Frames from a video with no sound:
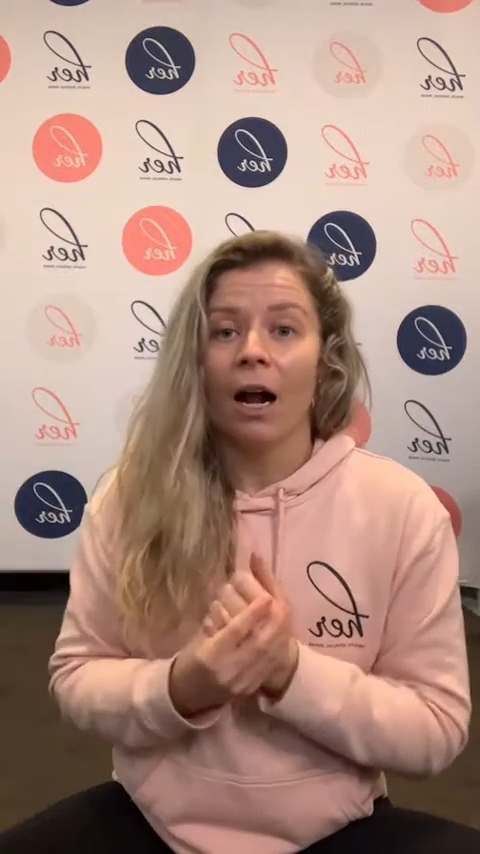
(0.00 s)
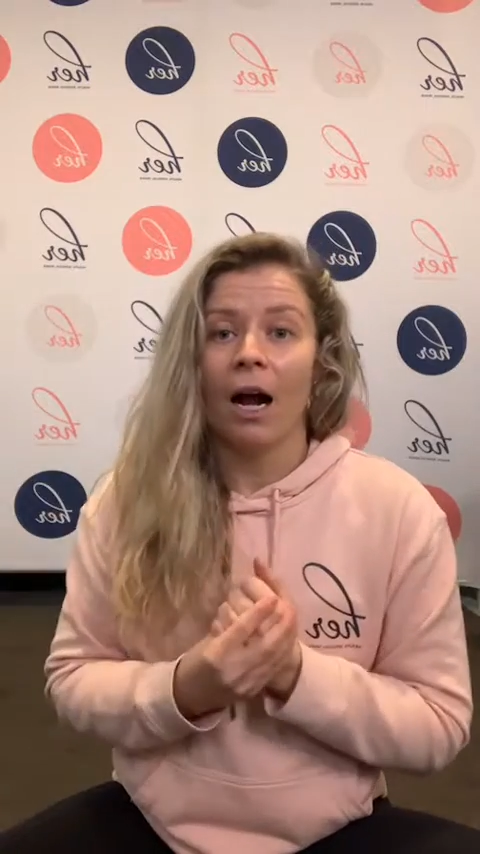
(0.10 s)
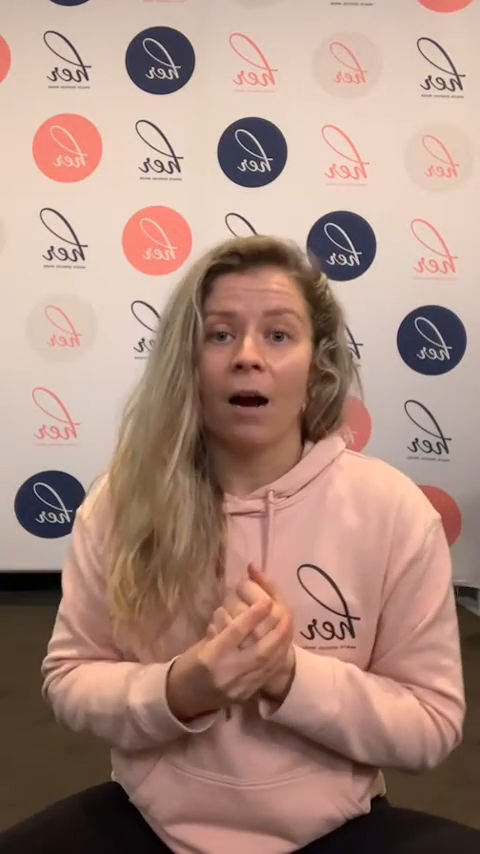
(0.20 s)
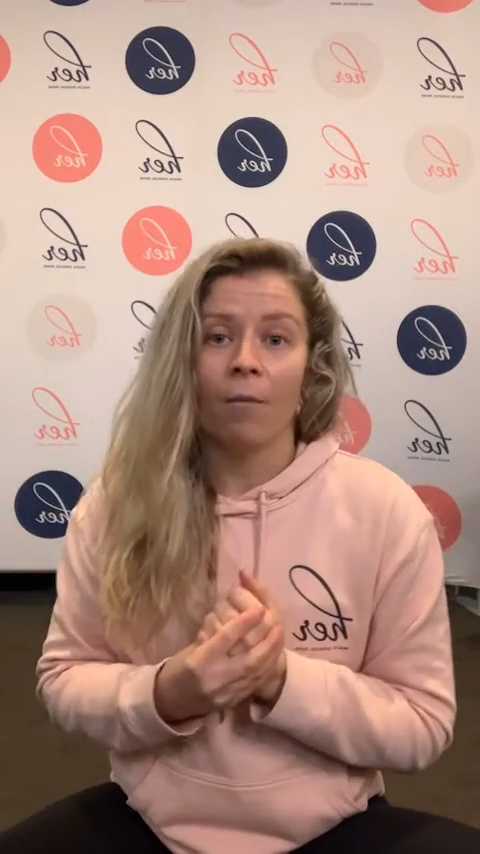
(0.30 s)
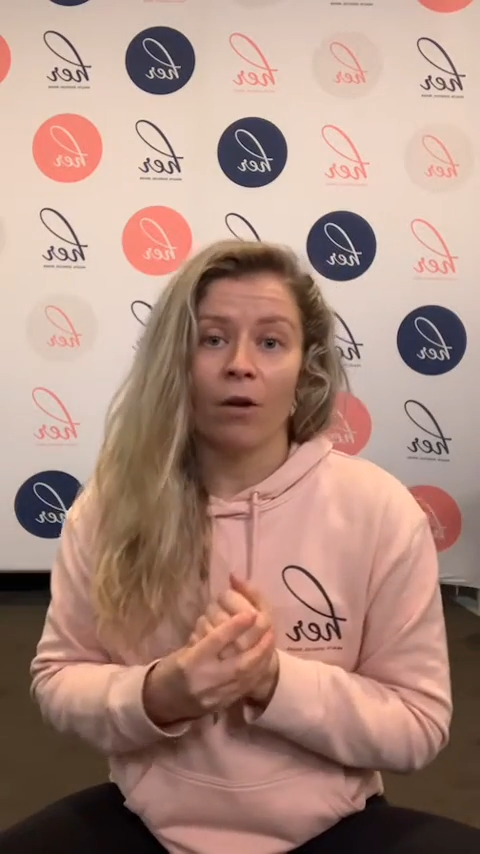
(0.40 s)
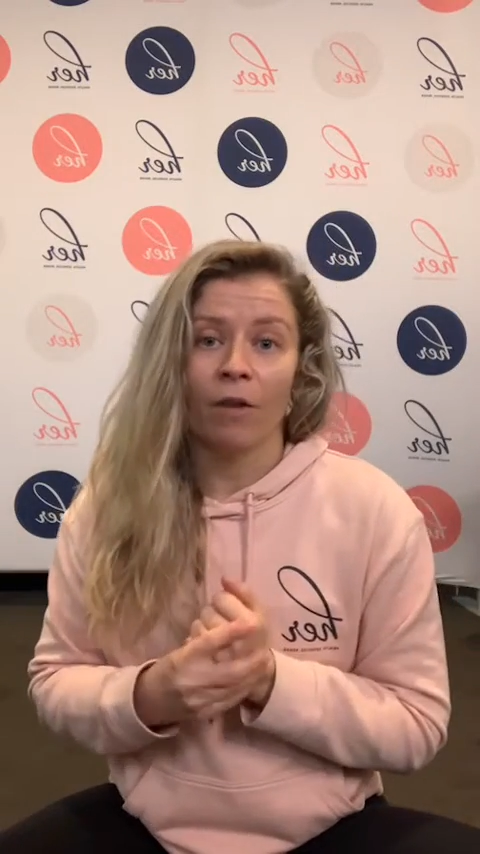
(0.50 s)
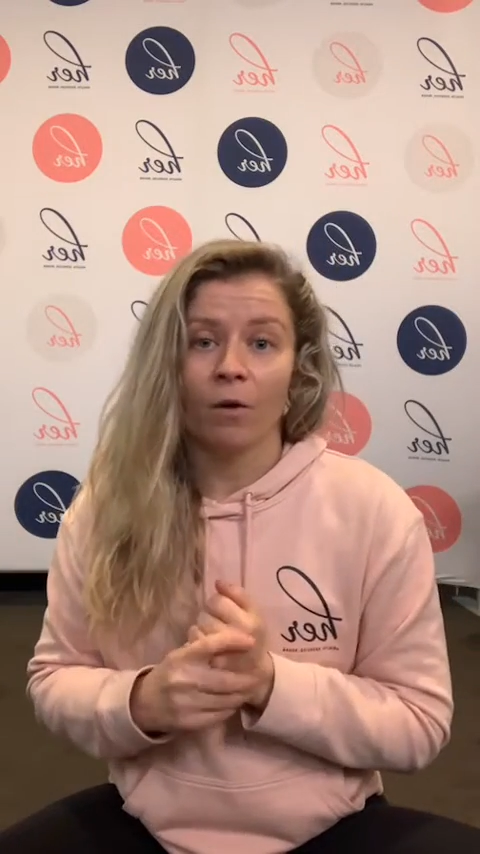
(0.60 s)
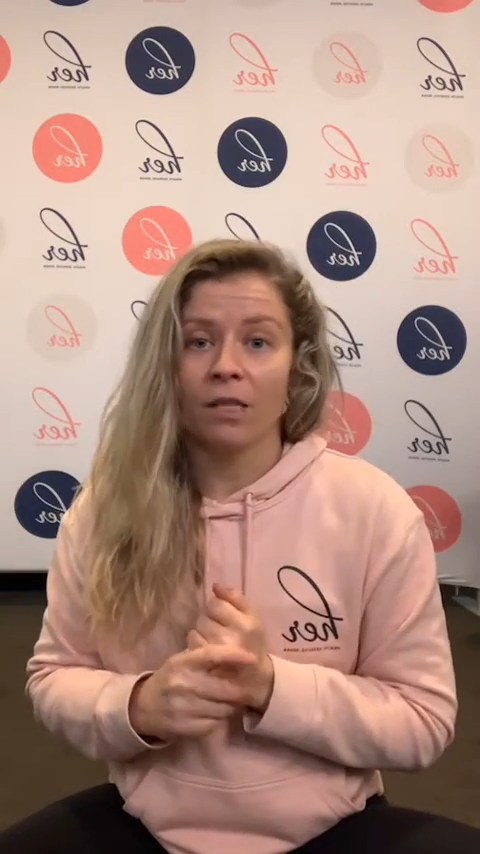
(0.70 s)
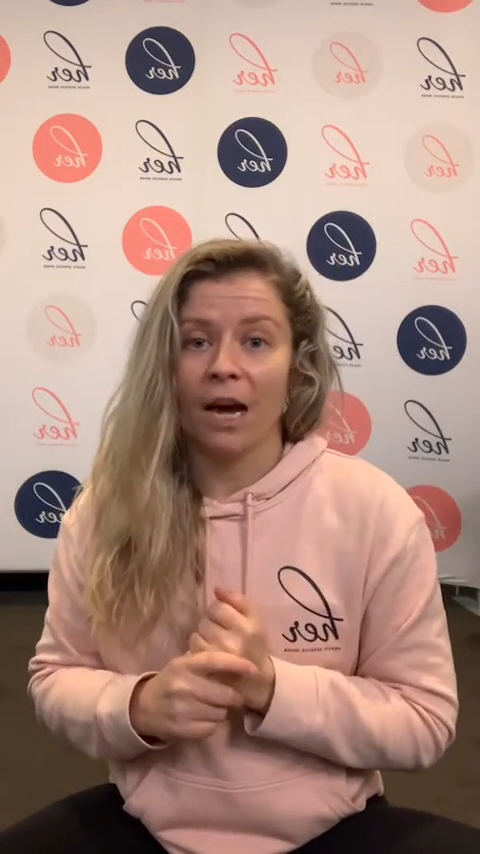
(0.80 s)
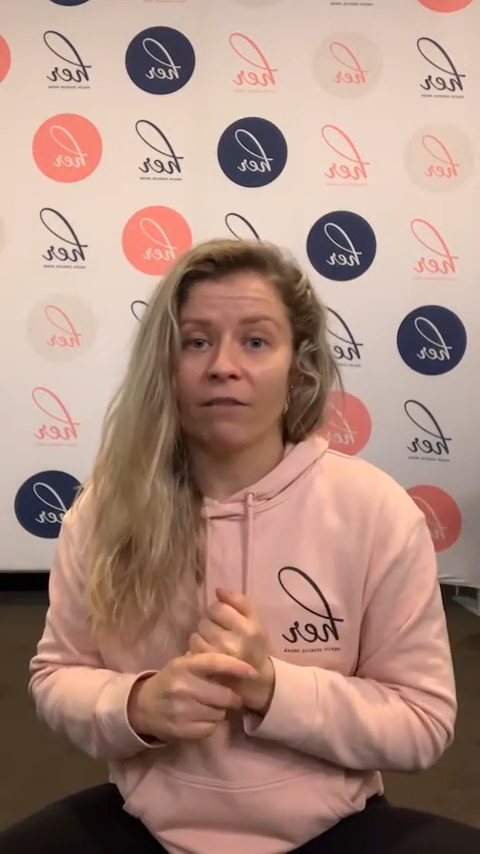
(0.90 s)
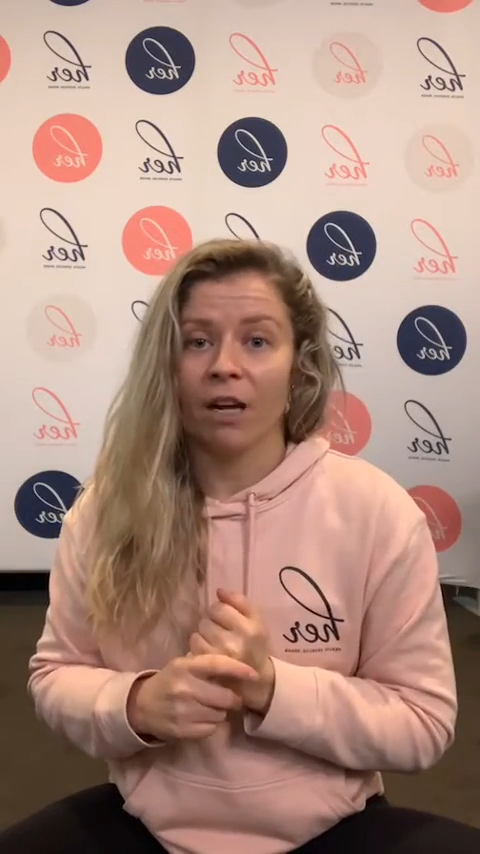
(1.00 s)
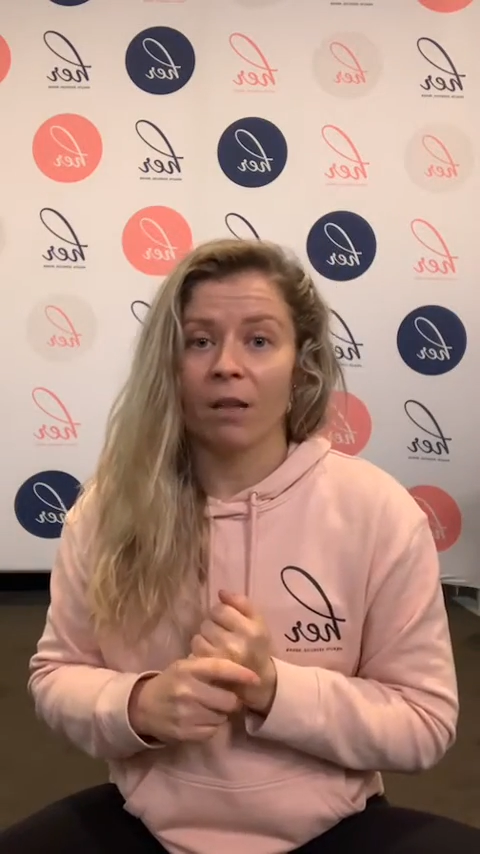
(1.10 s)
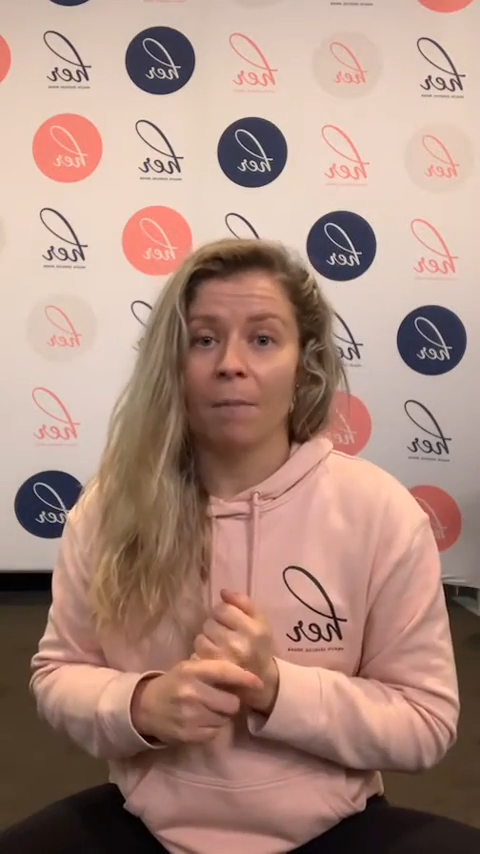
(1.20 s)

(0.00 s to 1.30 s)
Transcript: Or if I was to have another